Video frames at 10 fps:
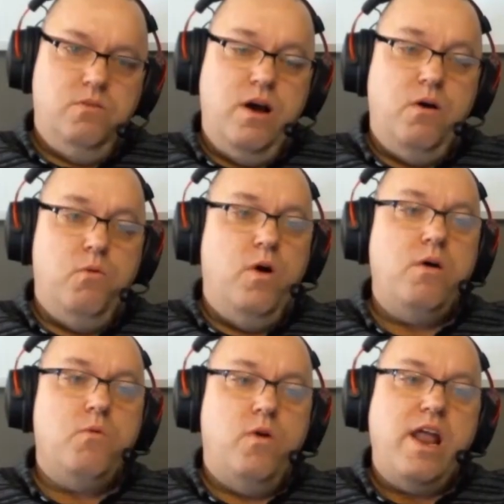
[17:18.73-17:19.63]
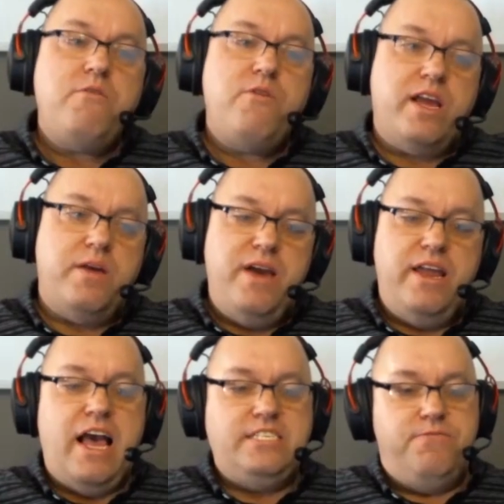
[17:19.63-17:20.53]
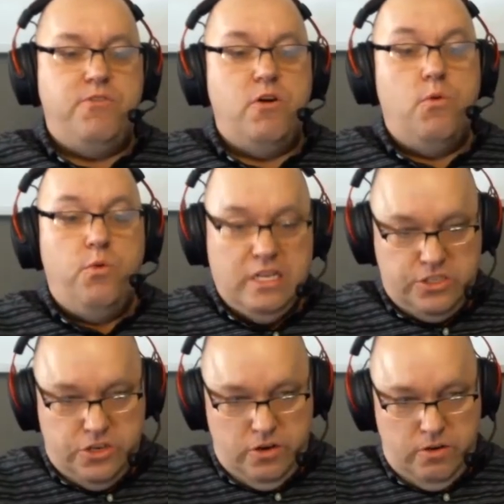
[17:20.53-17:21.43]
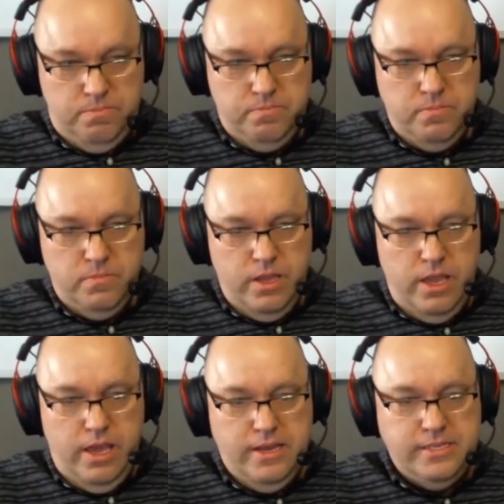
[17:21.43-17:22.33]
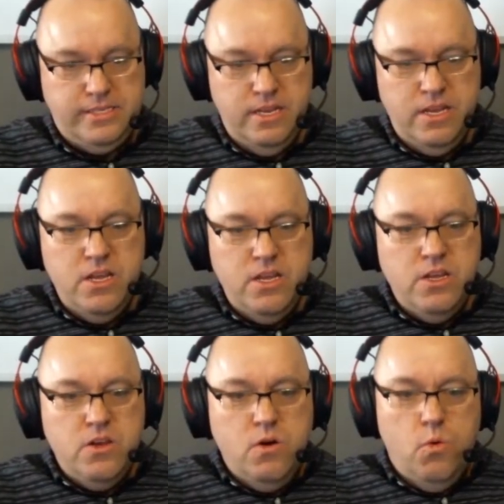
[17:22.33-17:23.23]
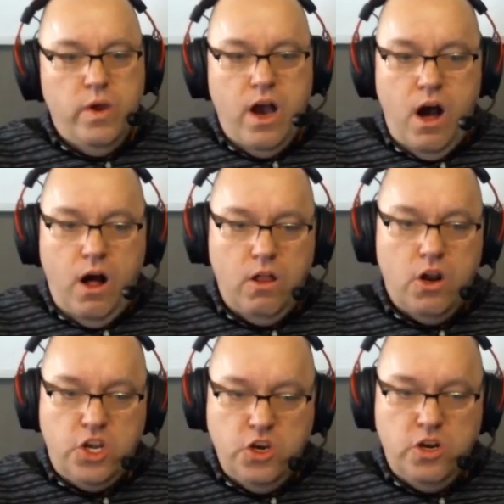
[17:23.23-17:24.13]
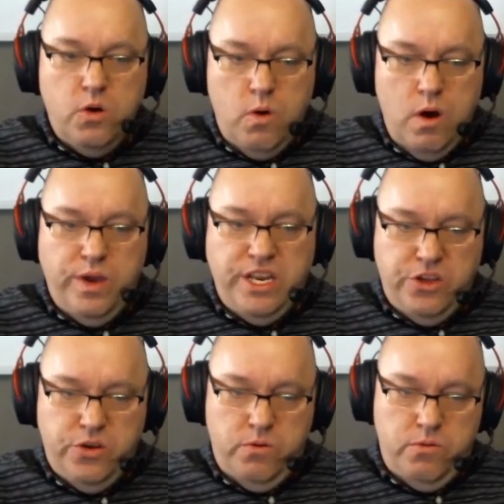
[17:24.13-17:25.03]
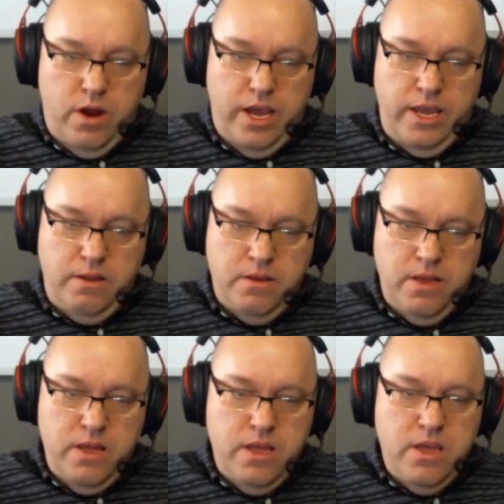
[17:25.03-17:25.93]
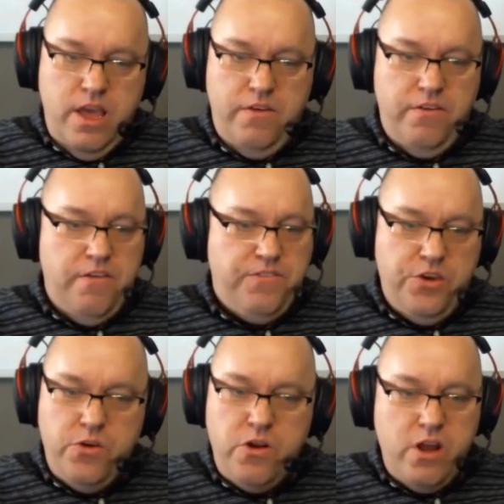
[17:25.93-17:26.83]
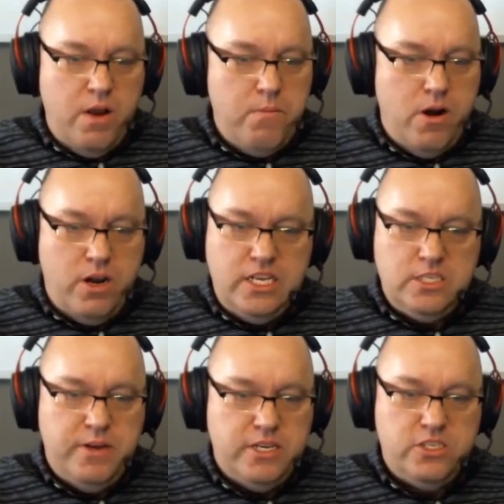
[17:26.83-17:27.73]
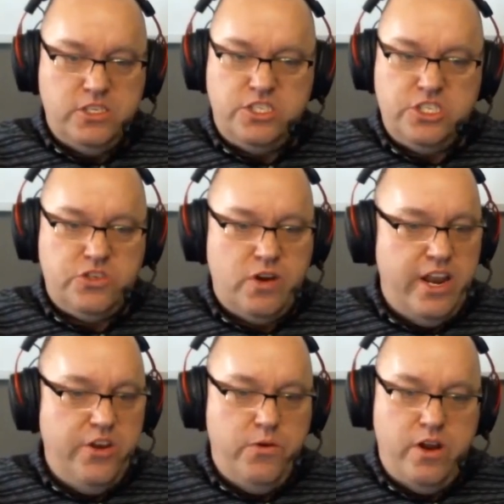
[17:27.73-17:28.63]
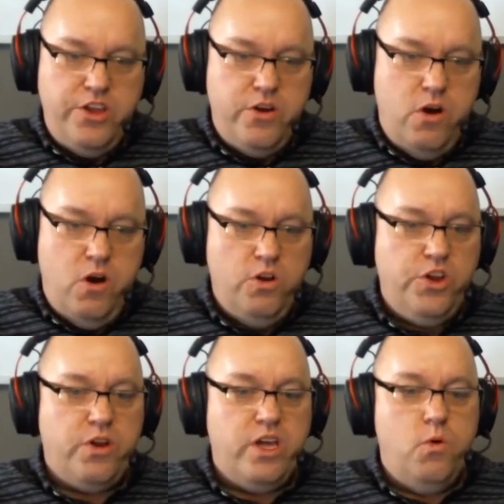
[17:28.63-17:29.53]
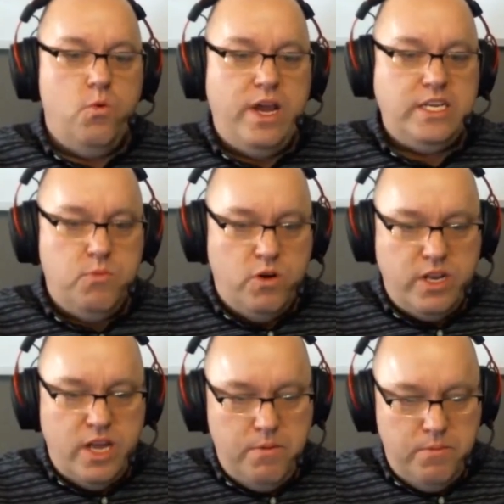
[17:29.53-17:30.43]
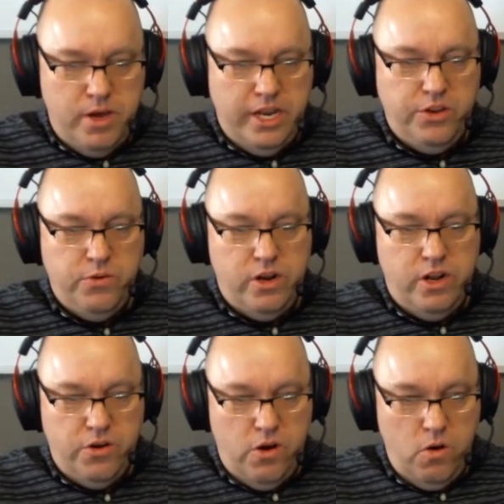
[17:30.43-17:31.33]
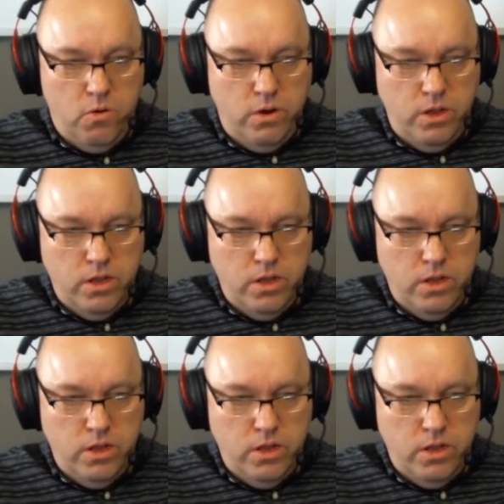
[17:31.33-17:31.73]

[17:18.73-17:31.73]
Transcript: well, what, what I would recommend as for a realtor okay. is we all are good at what we do, right? If you're not a marketing specialist, to try to do it on your own, you're going to waste more time and money doing it on your own